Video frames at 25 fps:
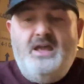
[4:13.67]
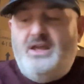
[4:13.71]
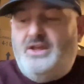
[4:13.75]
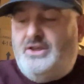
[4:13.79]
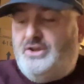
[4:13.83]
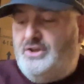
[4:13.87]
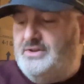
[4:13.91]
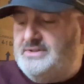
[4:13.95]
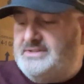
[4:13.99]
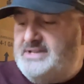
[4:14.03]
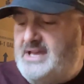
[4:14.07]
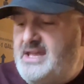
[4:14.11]

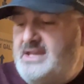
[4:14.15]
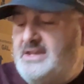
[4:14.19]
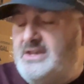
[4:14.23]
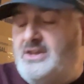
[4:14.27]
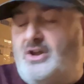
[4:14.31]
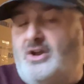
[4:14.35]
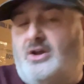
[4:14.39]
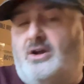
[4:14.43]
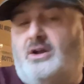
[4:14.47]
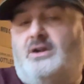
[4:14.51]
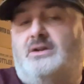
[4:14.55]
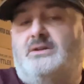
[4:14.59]
You take
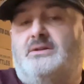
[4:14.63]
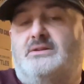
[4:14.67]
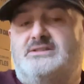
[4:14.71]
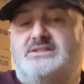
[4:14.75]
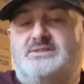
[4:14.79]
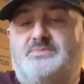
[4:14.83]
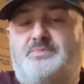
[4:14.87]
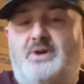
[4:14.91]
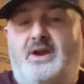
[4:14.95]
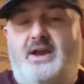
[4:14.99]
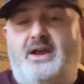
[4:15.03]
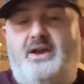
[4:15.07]
your
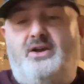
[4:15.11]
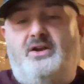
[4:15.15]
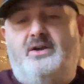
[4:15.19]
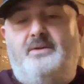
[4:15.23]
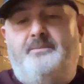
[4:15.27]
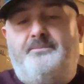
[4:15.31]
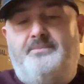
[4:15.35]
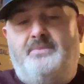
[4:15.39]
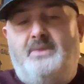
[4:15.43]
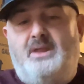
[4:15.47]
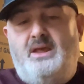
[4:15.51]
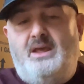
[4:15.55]
sprayer
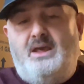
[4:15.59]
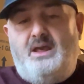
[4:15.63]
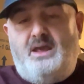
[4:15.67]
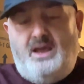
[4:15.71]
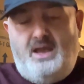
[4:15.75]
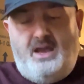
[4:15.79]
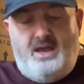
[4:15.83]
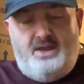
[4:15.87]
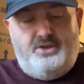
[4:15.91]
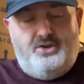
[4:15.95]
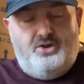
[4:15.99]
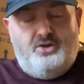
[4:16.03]

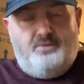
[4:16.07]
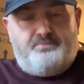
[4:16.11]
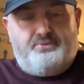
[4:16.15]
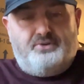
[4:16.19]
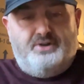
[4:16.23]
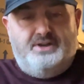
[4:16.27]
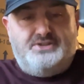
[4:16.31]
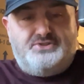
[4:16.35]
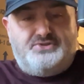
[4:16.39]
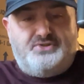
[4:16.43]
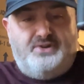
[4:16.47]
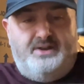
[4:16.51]
and you'll
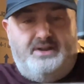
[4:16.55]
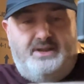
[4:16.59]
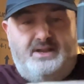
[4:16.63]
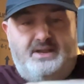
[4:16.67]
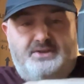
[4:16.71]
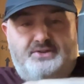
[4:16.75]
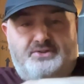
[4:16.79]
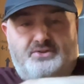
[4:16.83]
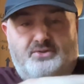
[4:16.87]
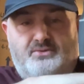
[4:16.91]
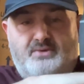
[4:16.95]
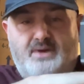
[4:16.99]
pre-treat
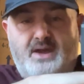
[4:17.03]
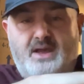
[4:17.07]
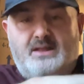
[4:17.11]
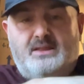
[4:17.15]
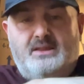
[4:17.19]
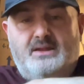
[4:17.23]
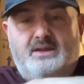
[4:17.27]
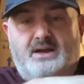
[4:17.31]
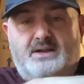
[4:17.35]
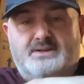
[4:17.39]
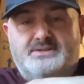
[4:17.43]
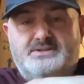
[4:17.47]
it
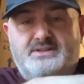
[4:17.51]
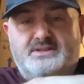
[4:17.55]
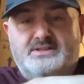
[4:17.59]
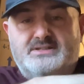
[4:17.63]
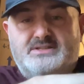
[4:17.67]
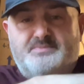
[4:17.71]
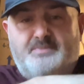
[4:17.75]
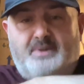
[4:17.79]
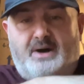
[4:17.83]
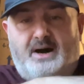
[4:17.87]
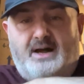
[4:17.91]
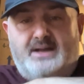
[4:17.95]
directly onto the
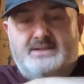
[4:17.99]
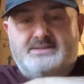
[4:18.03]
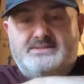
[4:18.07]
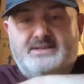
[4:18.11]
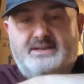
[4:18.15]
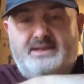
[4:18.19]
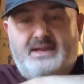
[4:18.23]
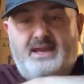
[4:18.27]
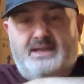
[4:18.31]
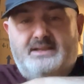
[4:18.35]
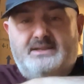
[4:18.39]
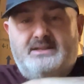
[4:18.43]
spots,
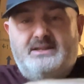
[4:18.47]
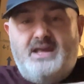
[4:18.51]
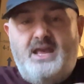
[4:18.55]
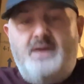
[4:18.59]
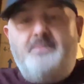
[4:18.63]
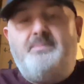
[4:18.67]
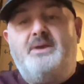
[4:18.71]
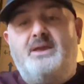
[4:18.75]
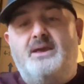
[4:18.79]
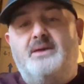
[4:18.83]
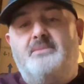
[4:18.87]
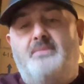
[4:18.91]
again,
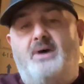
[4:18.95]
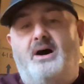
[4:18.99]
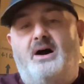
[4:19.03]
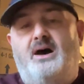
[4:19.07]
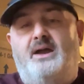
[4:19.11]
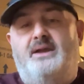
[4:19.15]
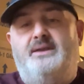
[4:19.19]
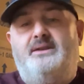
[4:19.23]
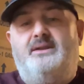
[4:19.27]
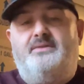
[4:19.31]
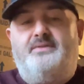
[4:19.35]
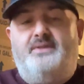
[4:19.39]
keeping in
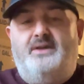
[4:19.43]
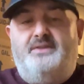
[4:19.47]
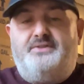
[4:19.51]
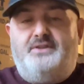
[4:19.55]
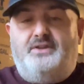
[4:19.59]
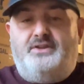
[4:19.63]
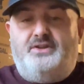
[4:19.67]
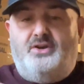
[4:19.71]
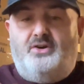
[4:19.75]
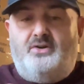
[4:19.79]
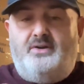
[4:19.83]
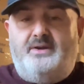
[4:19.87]
mind that
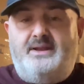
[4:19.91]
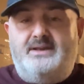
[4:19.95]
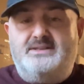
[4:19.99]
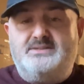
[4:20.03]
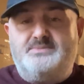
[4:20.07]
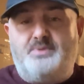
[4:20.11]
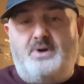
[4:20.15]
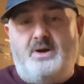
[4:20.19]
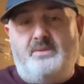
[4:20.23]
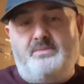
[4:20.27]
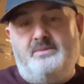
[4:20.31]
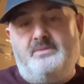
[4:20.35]
the urine has
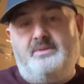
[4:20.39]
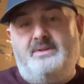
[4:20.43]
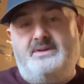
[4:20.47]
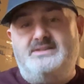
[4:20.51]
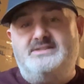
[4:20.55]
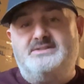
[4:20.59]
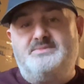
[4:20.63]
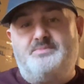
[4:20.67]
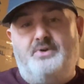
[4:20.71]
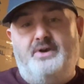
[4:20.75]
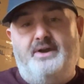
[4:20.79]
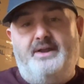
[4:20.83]
probably
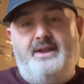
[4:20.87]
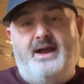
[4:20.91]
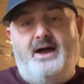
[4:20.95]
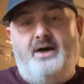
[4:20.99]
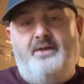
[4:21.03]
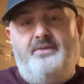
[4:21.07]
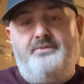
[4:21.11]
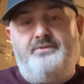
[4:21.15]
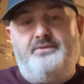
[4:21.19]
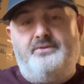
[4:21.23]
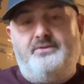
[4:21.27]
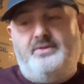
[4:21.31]
spread
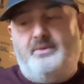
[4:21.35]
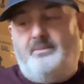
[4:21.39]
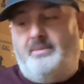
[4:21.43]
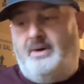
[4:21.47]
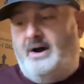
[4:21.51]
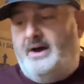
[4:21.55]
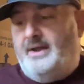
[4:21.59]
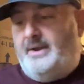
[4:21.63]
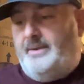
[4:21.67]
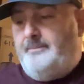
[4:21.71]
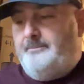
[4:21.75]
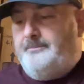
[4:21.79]
out through the
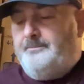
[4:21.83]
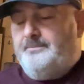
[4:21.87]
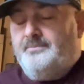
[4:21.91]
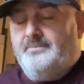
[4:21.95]
bottom.